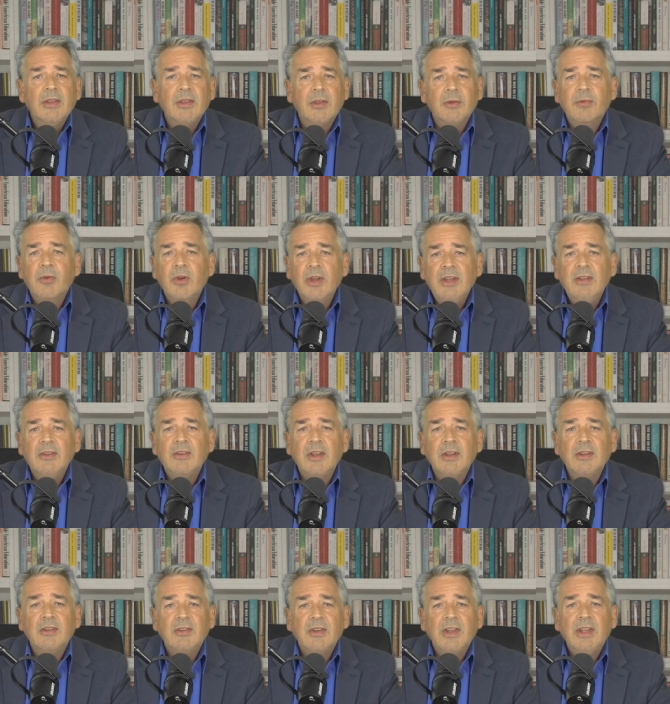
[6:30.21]
The
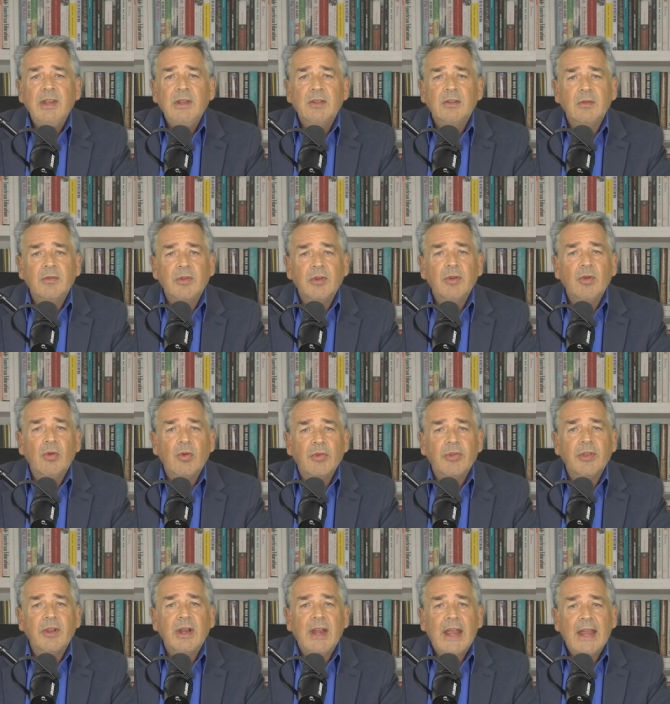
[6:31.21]
freezing seas of the
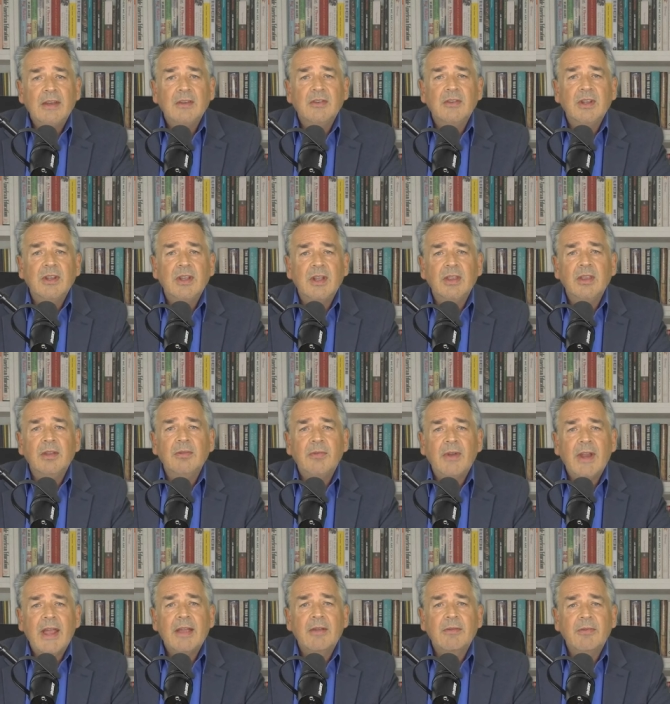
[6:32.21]
North Atlantic and the
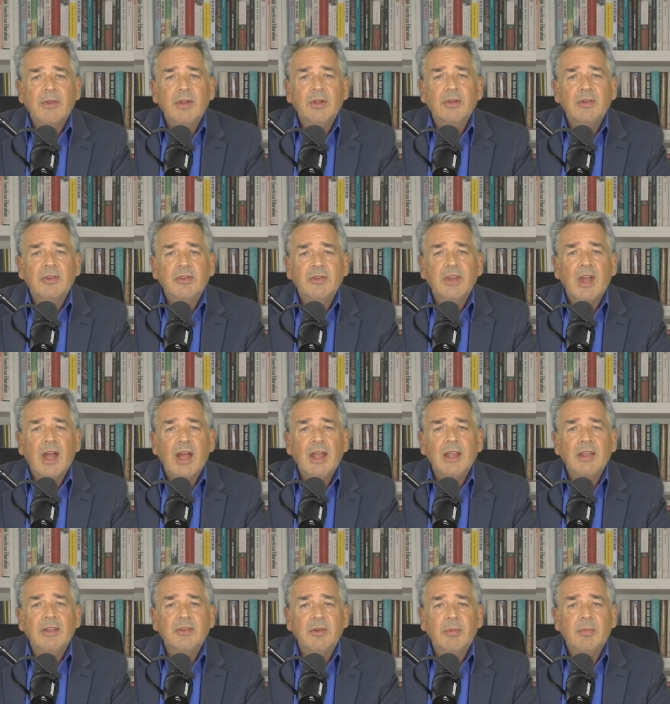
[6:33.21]
flak-filled
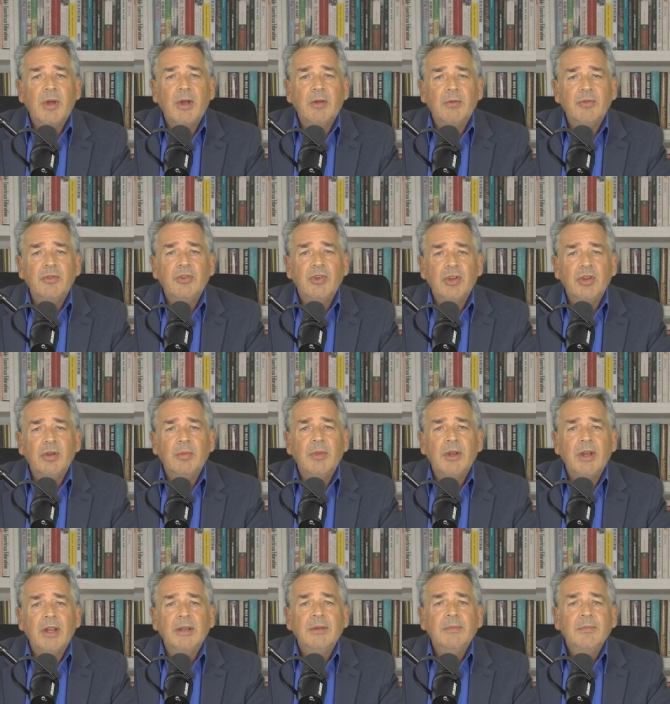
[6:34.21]
skies above
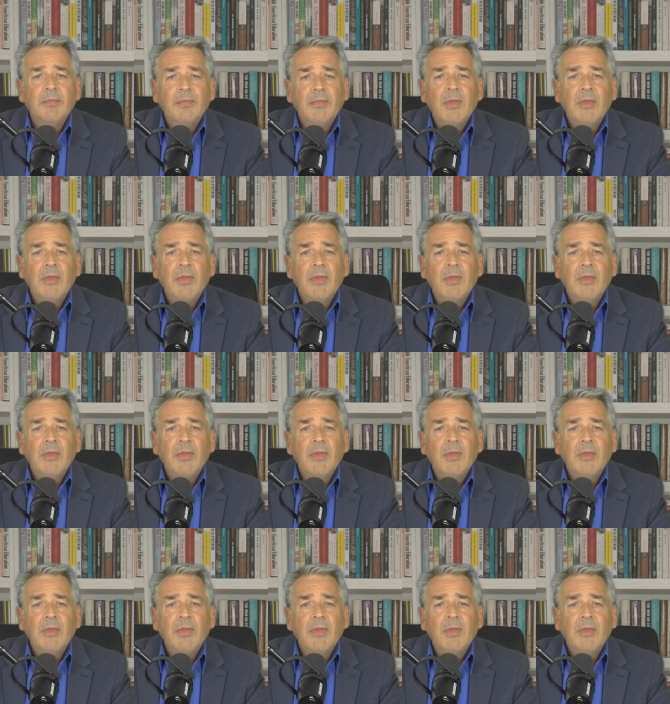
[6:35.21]
Germany.